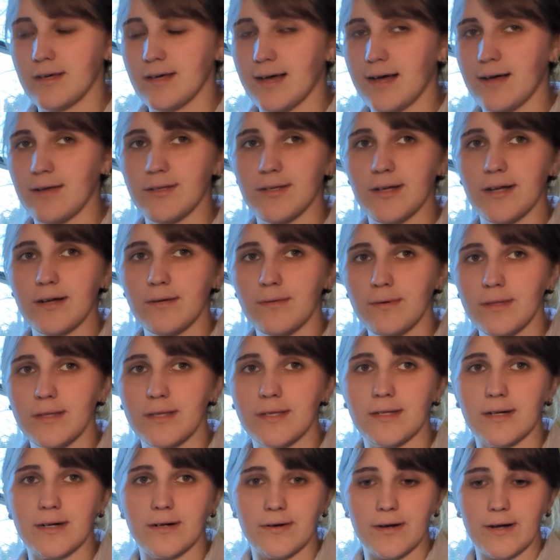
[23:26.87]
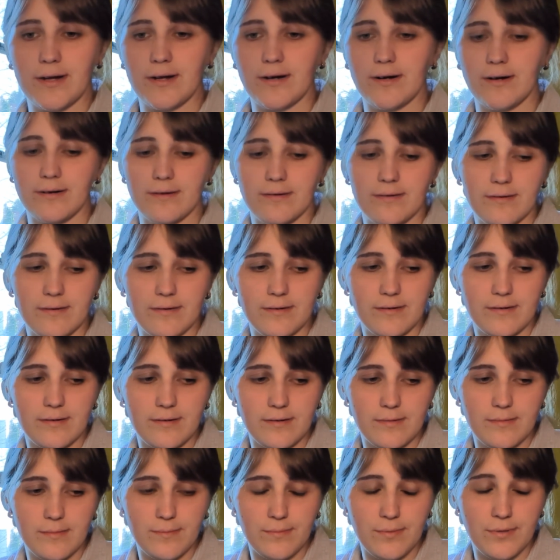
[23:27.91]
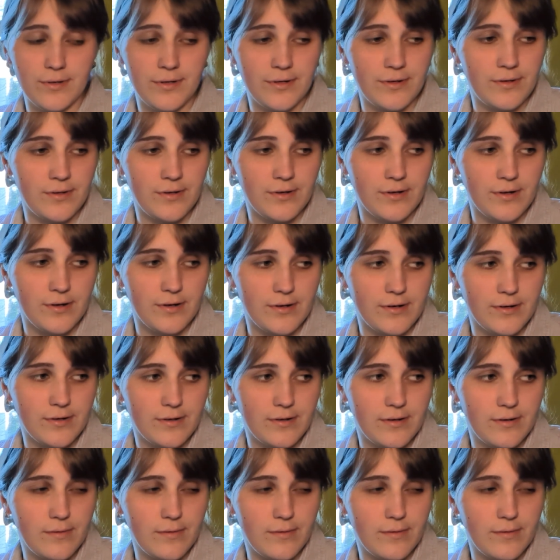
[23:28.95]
I was talking with a songwriter, producer,